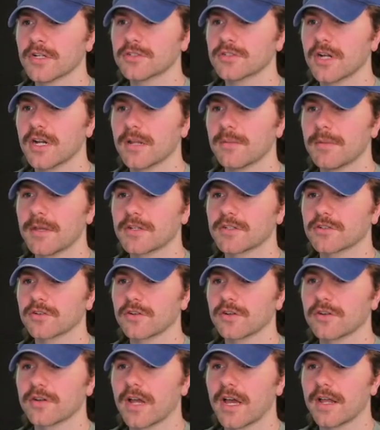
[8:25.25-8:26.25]
try to make
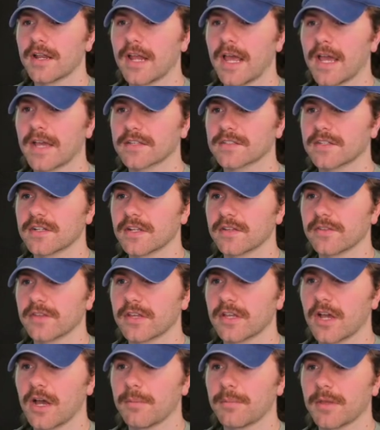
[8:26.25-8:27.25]
sure you're not
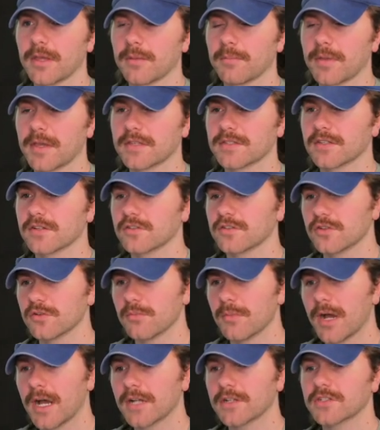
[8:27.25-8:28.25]
accidentally copying and pasting
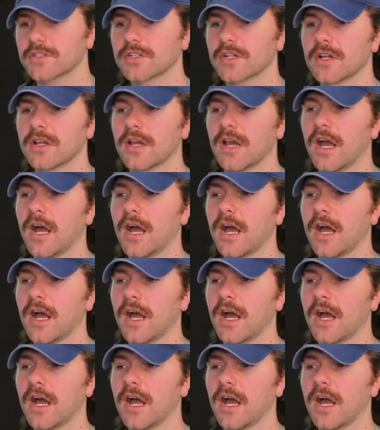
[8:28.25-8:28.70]
too much.